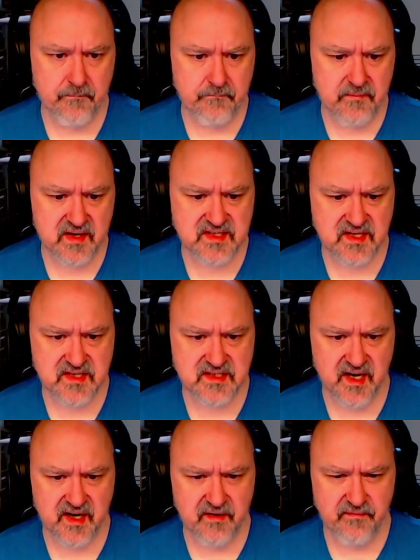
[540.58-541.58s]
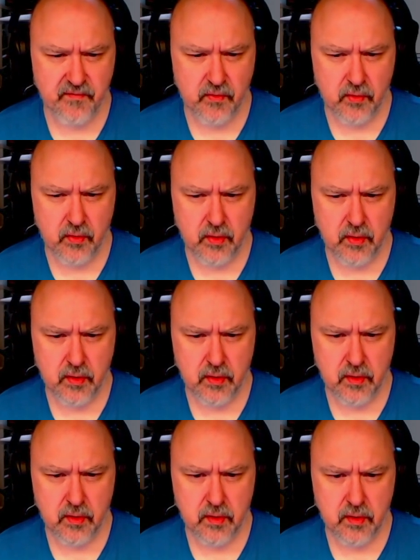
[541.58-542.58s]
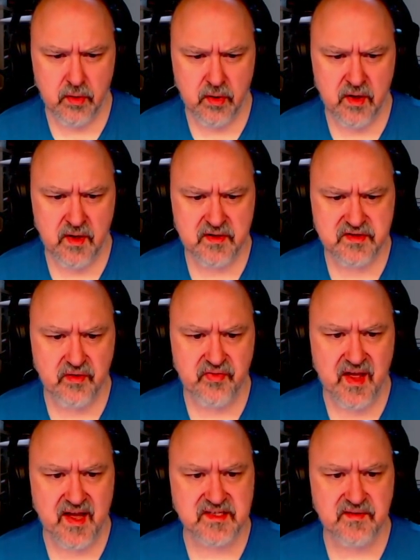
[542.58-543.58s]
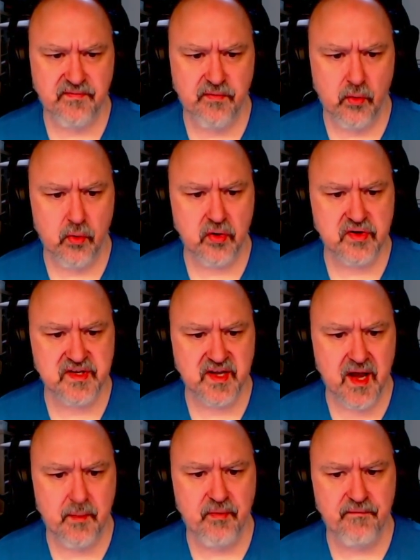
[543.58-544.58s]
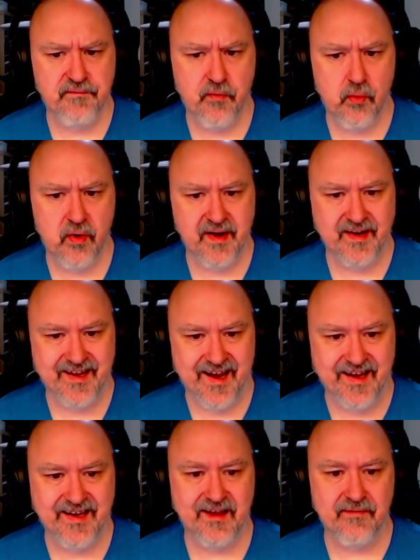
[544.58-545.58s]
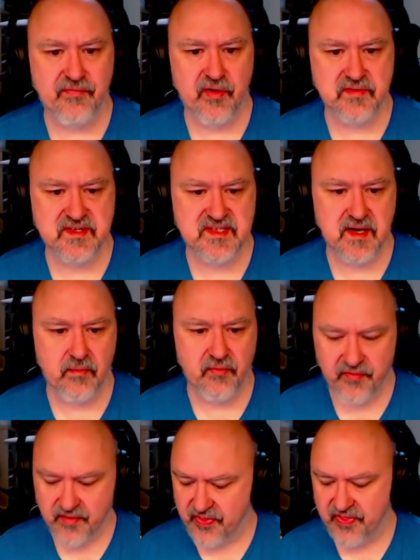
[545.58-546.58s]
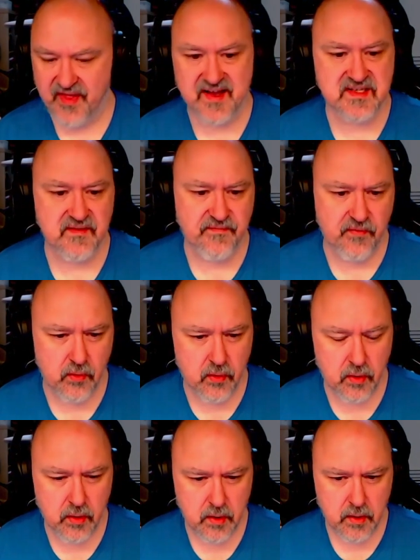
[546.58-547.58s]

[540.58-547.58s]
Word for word: it must contain a 4. So that's a 4 because I can't put 4 in any of those cells. That's a 4.